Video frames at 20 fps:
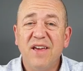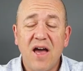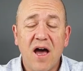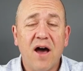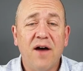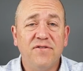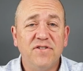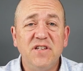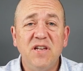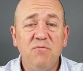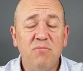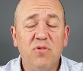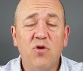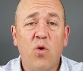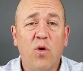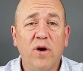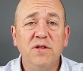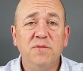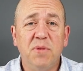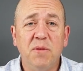Yeah, I've seen
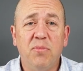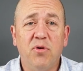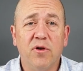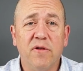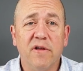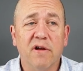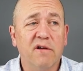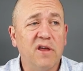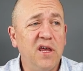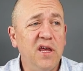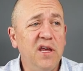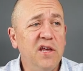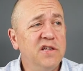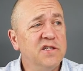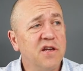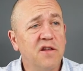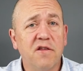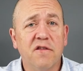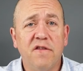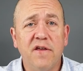coins be put in there,
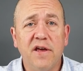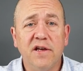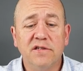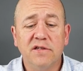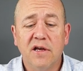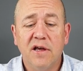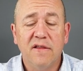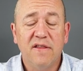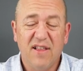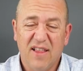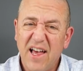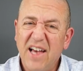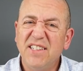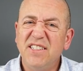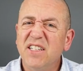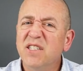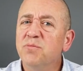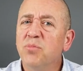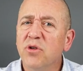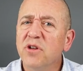keys, other things. The
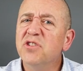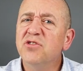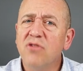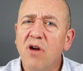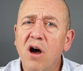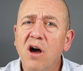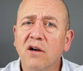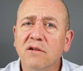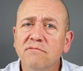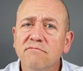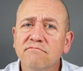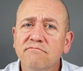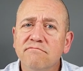elastic's pretty strong.